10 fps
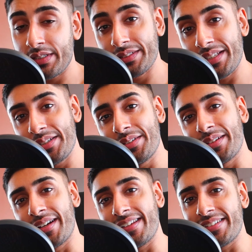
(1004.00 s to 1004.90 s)
Stay
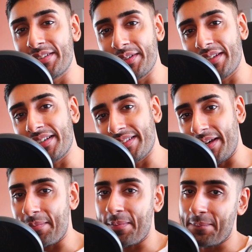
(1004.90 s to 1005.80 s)
tuned guys, until next
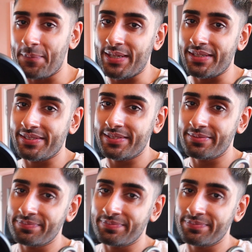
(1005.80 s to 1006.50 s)
time, peace.